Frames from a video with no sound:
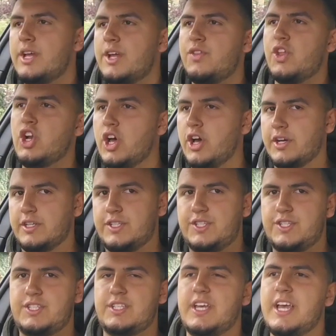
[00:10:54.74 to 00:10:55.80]
The
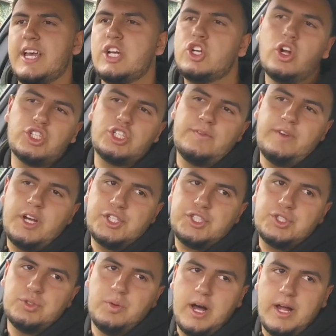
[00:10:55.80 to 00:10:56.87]
looks,
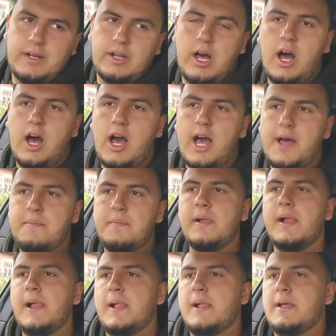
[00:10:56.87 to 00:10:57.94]
controversial one.
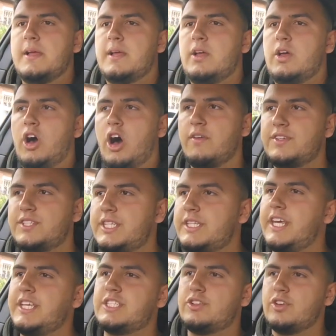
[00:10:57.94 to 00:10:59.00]
Obviously
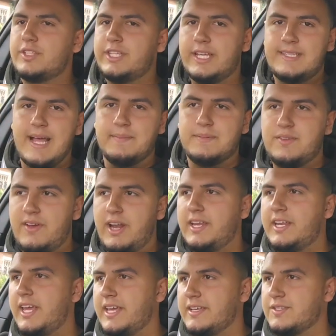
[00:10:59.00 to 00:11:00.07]
these have got the adaptive
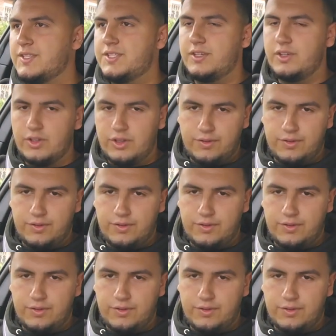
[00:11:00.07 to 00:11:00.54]
LEDs, so not the